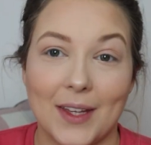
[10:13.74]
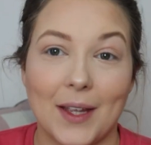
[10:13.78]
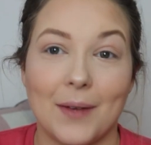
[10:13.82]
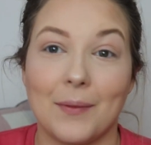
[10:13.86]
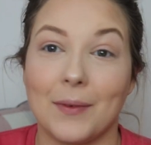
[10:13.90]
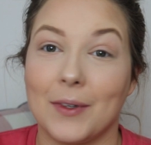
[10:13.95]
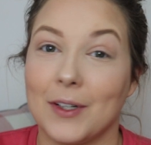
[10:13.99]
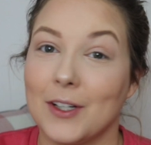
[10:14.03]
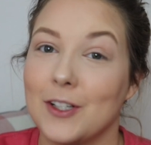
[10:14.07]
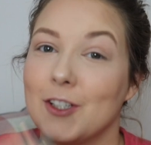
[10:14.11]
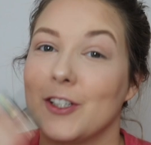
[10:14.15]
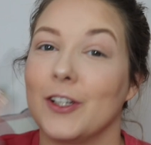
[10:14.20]

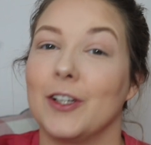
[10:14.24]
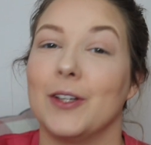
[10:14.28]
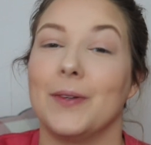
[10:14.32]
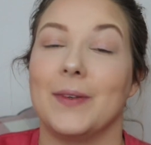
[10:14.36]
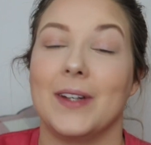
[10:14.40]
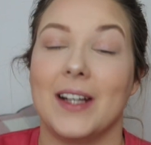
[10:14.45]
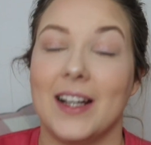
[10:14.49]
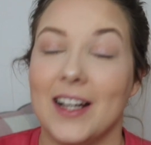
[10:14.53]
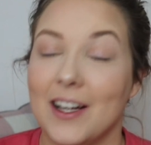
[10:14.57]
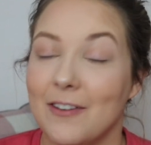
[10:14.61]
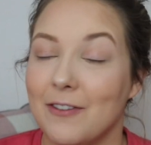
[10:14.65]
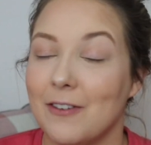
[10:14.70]
I'm going to show you
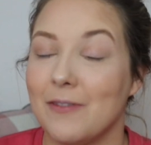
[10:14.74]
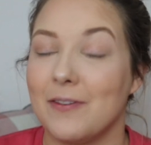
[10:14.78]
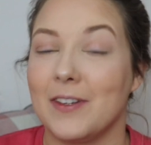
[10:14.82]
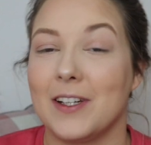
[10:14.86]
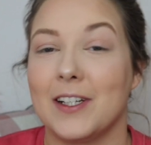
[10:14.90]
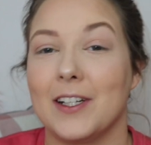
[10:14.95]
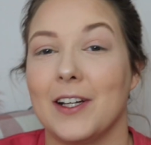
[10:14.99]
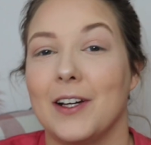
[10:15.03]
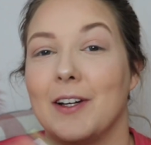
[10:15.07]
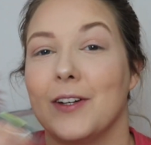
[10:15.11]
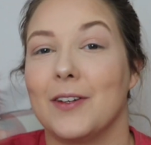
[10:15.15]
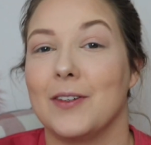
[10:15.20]
in another
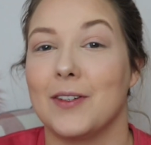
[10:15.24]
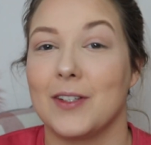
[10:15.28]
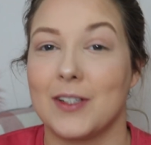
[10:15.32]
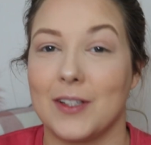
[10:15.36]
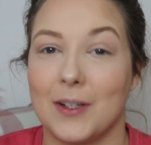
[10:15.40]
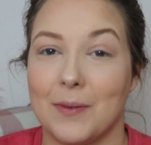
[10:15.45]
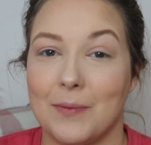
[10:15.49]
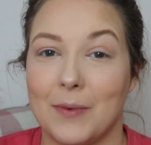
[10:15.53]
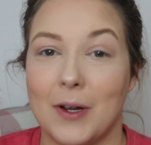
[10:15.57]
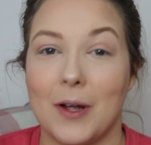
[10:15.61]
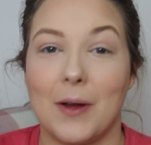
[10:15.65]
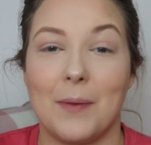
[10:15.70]
video
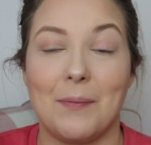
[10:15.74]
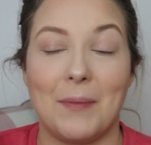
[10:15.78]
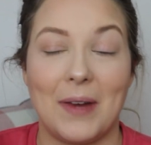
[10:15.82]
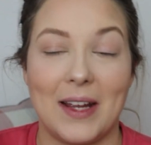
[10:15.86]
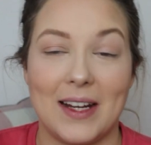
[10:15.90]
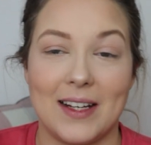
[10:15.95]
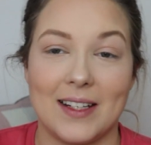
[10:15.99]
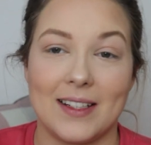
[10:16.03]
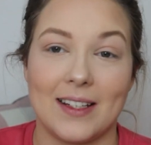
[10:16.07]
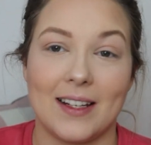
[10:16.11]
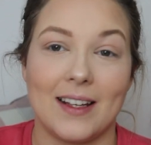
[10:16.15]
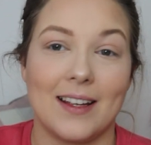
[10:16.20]
some
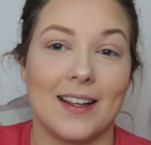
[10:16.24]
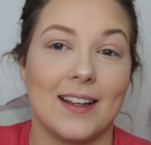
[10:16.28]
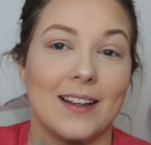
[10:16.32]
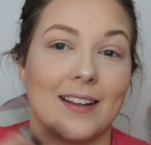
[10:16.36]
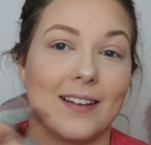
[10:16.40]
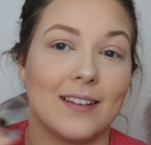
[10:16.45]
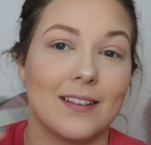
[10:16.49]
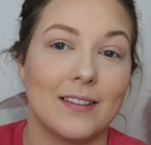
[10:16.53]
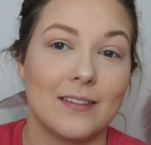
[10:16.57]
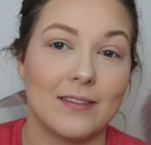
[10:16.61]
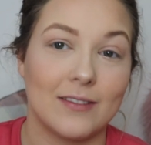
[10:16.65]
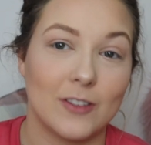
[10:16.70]

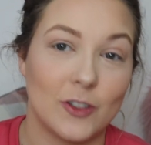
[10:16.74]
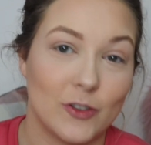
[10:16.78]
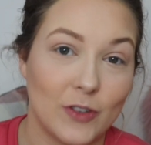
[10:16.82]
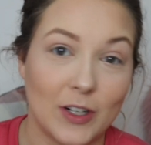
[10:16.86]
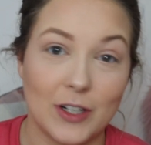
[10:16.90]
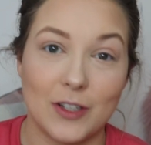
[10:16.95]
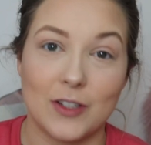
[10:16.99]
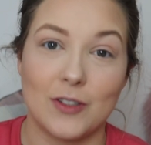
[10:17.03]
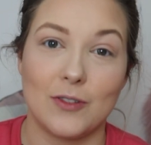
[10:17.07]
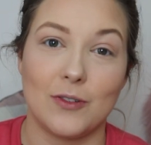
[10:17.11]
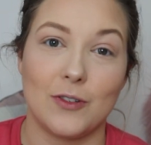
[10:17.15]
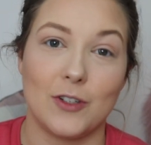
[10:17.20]
amazing
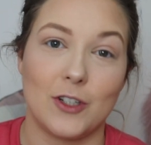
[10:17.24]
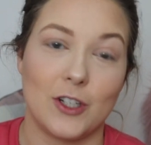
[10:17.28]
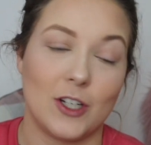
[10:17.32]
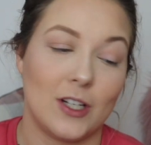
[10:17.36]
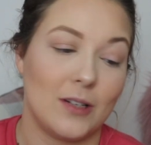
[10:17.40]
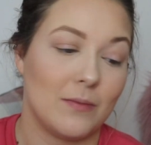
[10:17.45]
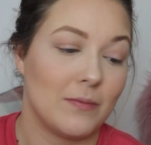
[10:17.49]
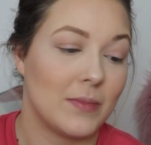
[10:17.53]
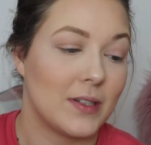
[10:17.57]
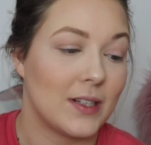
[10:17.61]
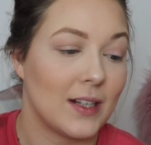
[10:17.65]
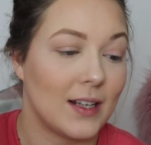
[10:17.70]
drugstore
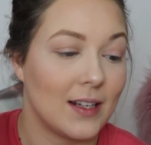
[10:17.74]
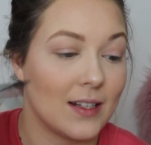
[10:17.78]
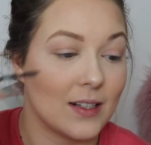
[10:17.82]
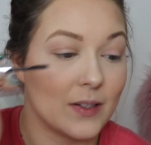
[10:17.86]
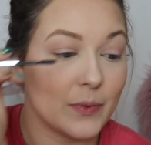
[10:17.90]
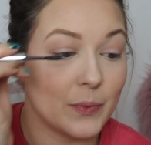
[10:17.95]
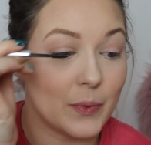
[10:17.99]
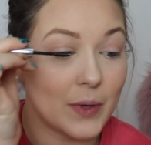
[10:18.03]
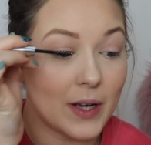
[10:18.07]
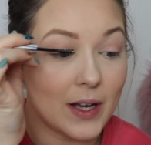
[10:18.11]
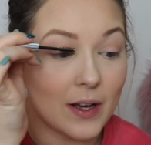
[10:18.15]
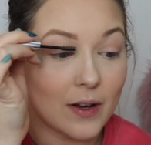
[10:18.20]
dupes
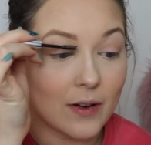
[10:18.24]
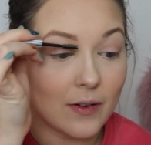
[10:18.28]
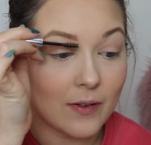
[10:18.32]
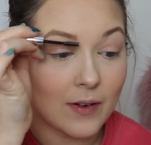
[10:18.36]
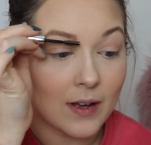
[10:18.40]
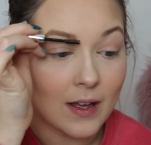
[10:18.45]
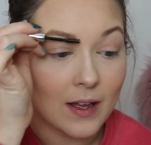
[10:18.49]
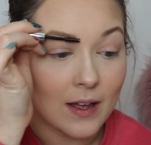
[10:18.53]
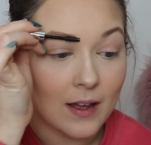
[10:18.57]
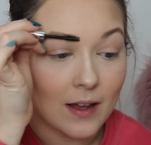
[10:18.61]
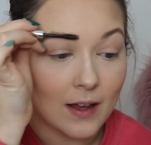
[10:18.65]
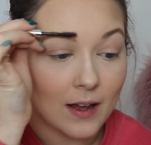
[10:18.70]
as
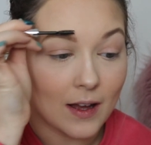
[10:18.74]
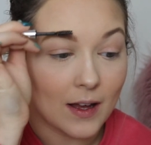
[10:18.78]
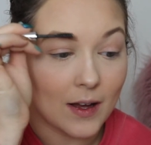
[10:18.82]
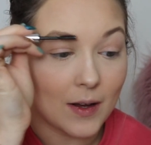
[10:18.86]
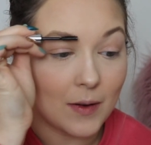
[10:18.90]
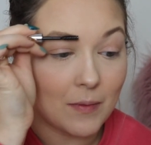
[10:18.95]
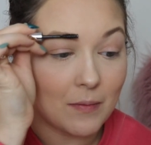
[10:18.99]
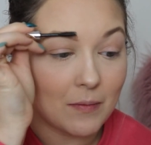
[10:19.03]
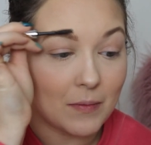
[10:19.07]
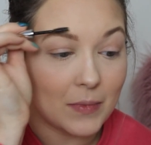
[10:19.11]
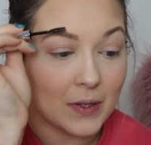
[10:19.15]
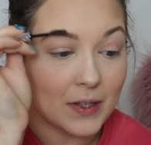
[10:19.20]
well.
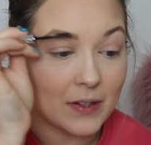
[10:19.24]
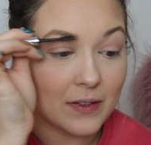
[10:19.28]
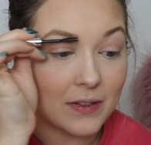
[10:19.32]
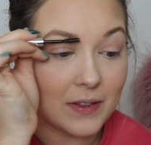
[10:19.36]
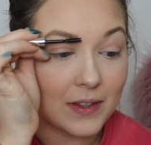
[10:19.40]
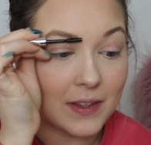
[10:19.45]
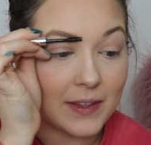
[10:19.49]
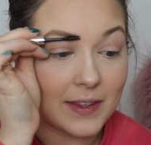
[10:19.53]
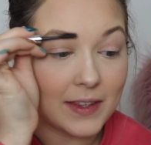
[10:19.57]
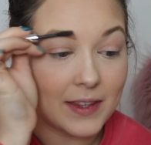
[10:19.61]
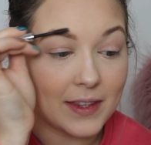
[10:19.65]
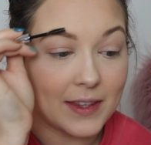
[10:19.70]
Um, but
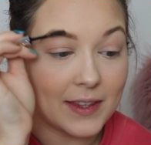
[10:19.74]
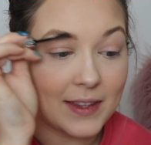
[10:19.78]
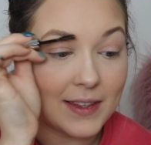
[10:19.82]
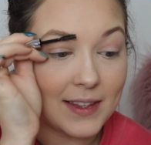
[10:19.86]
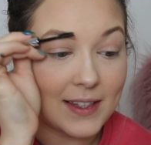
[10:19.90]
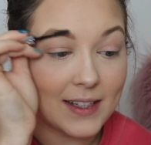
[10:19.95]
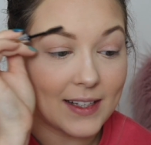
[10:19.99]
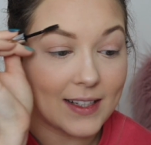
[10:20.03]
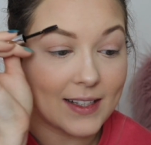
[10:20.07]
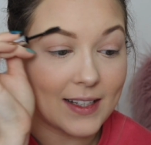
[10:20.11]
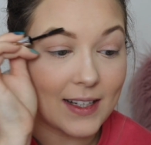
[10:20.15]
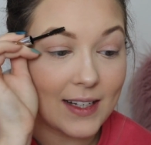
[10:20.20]

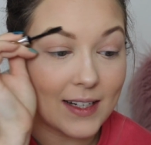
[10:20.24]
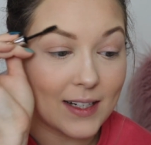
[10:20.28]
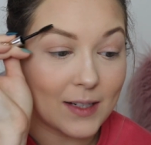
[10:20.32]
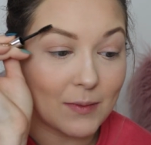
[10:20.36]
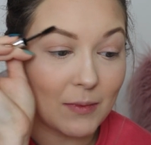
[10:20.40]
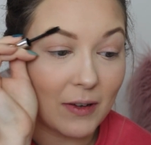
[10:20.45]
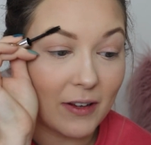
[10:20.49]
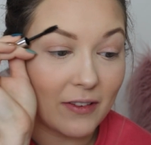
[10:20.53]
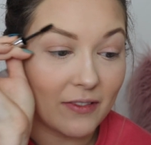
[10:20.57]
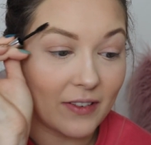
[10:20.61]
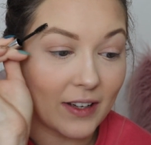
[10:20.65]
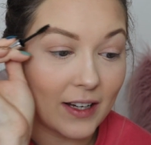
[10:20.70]
this is
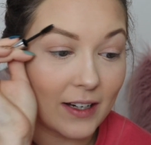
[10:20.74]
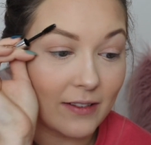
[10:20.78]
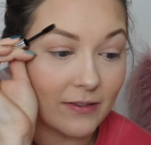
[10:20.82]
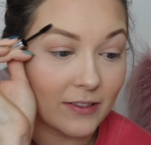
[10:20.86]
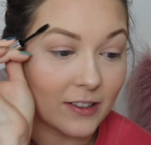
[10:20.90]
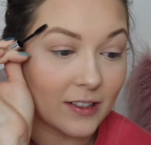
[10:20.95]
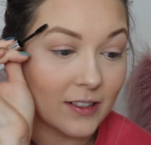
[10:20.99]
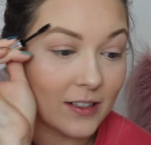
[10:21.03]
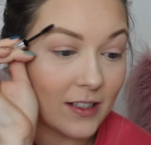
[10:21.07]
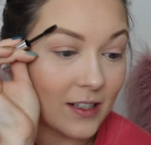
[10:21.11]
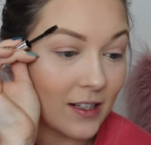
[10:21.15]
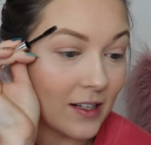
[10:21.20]
my
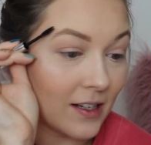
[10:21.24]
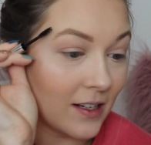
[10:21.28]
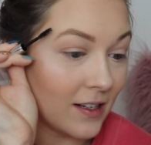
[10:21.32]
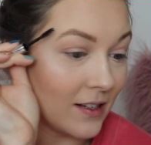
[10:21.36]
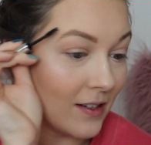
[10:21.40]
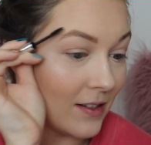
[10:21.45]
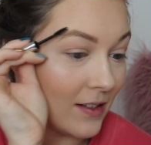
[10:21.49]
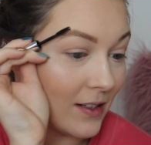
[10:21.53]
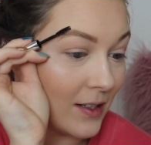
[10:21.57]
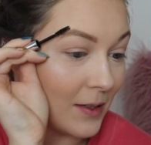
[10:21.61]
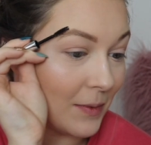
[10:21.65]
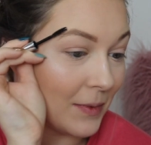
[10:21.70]
favourite to
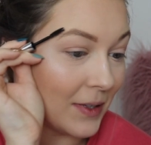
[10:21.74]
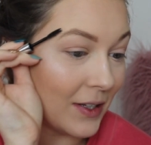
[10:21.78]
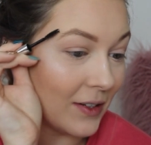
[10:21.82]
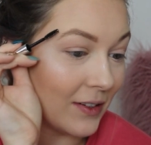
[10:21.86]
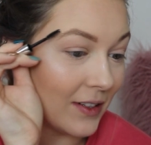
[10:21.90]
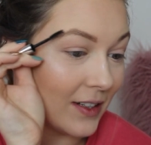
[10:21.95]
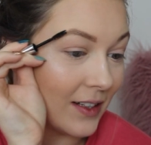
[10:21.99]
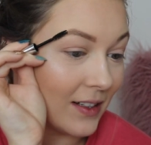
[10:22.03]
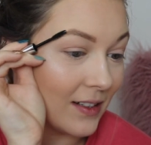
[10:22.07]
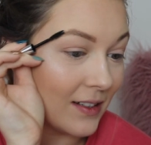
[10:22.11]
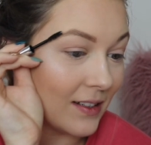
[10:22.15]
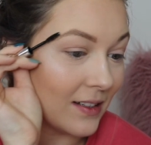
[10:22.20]
use, to be
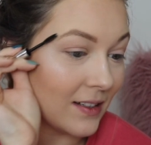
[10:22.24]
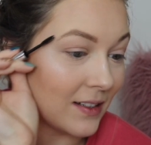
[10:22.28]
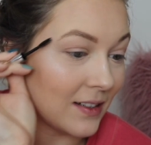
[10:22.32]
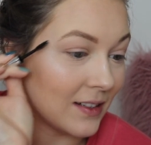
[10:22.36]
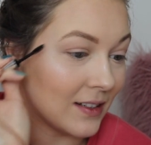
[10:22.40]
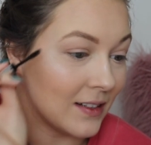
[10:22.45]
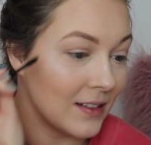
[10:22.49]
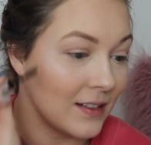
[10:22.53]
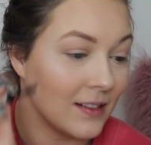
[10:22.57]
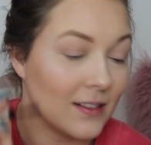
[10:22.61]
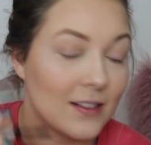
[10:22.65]
honest.